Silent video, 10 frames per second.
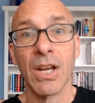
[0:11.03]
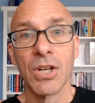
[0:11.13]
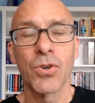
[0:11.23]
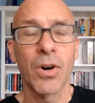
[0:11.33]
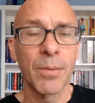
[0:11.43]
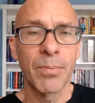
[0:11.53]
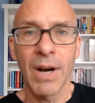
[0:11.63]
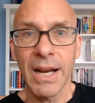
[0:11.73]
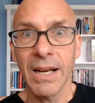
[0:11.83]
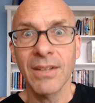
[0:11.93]
Troy
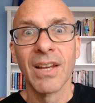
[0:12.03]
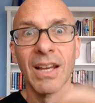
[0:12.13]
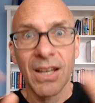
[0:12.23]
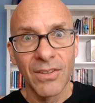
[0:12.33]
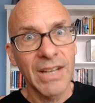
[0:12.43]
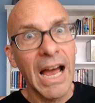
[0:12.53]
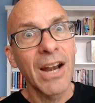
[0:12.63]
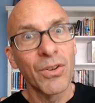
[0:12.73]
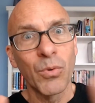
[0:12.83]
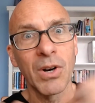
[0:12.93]
Paredes. Scott
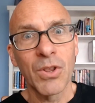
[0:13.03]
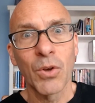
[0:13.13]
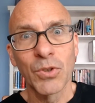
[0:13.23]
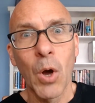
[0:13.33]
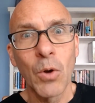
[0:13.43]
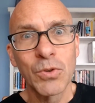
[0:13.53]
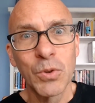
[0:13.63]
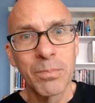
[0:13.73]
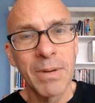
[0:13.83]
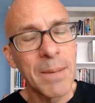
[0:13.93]
is one of those go-to
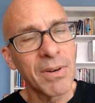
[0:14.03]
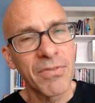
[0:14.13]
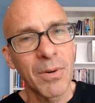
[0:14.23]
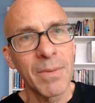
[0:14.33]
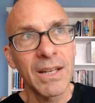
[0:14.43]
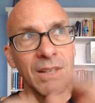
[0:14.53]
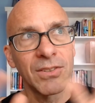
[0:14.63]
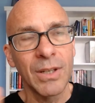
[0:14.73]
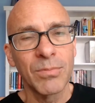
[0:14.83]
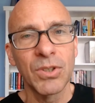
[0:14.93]
people for me. He
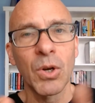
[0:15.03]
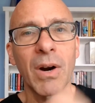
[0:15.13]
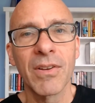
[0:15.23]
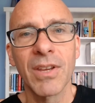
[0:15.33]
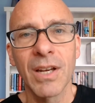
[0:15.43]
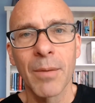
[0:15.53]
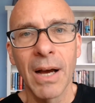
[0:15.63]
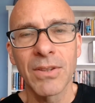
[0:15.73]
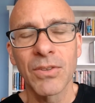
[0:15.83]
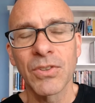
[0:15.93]
seems to know everything
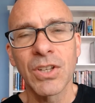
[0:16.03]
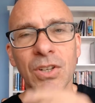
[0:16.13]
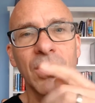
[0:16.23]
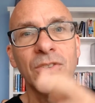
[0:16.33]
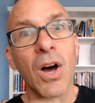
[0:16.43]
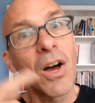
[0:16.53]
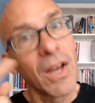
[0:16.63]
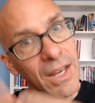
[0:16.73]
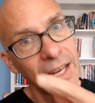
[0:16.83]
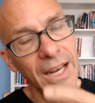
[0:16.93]
about the securities law
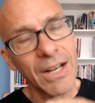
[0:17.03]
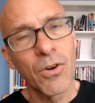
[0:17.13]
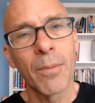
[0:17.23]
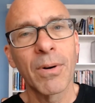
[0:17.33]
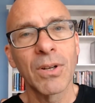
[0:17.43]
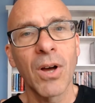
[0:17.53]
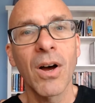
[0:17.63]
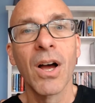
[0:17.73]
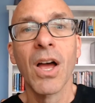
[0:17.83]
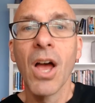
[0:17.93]
and corporate law.
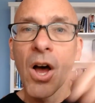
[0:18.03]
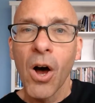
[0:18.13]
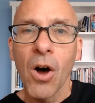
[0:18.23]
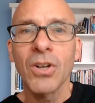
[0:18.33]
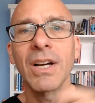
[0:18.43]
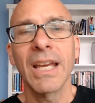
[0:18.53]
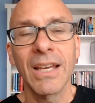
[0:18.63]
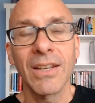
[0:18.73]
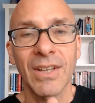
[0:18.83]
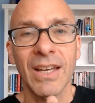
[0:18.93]
Olga
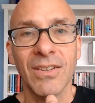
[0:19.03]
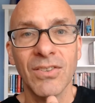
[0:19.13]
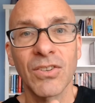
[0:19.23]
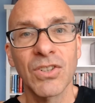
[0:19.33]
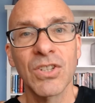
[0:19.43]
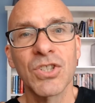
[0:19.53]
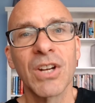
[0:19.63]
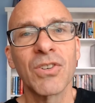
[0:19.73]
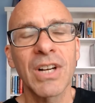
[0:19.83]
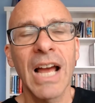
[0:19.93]
is Assistant
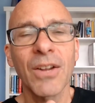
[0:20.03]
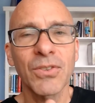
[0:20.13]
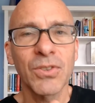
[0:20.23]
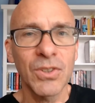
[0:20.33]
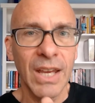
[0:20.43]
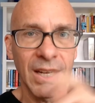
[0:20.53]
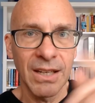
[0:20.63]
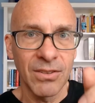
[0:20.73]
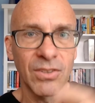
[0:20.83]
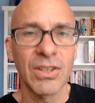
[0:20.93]
General Counsel and
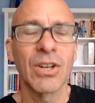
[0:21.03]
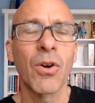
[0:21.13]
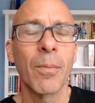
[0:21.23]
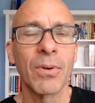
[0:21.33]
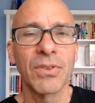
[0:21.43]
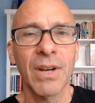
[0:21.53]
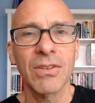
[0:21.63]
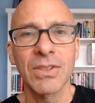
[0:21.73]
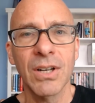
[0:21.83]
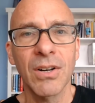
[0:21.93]
Assistant Corporate
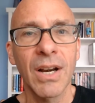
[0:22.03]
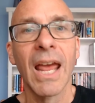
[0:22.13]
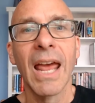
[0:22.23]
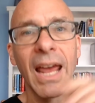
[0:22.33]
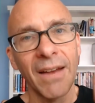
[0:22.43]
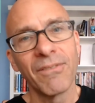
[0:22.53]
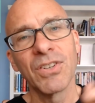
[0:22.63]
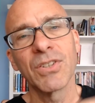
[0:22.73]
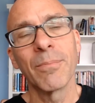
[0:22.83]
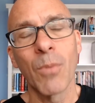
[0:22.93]
Secretary at
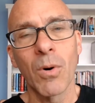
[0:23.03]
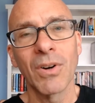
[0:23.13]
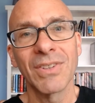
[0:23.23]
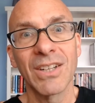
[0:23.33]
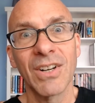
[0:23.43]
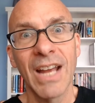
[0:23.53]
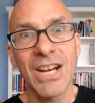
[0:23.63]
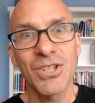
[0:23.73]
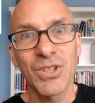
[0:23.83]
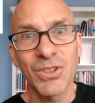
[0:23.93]
Philip Morris
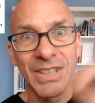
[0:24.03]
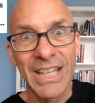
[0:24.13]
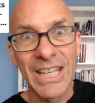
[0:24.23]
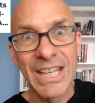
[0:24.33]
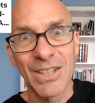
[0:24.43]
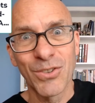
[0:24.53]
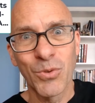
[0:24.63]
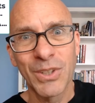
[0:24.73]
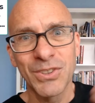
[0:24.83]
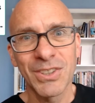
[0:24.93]
International in
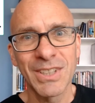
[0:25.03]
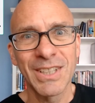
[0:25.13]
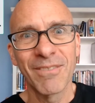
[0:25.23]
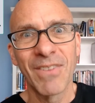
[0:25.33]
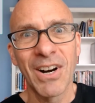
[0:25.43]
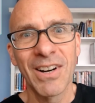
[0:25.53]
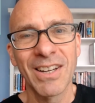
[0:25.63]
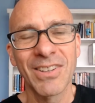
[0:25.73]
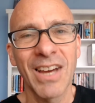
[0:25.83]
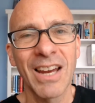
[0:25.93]
Switzerland. Very
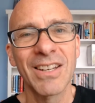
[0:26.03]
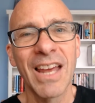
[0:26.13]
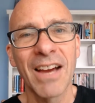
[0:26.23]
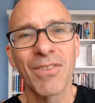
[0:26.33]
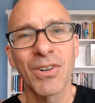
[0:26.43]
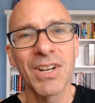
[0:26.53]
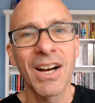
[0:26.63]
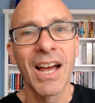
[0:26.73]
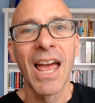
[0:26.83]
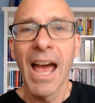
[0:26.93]
excited to have Olga.
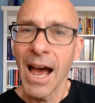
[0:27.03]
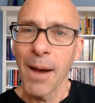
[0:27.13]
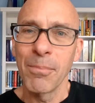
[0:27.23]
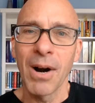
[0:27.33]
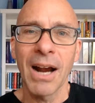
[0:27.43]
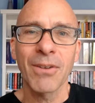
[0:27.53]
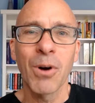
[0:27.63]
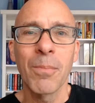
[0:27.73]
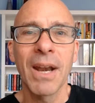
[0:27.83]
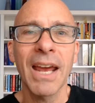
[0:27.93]
I'm Brock
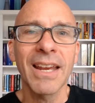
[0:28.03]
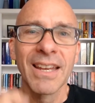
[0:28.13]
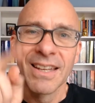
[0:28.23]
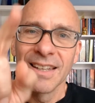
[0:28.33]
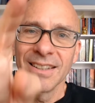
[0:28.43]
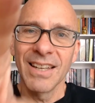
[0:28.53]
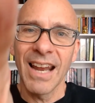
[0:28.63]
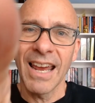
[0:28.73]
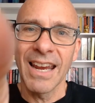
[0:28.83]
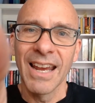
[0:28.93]
Romanek
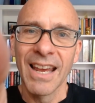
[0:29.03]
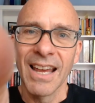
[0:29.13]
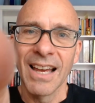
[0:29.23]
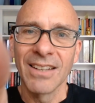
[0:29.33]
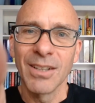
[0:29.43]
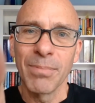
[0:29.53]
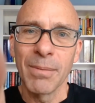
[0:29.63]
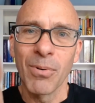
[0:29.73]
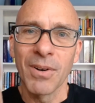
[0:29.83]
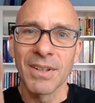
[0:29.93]
today on Zippy
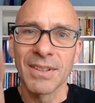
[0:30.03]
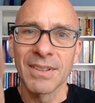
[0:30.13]
Point.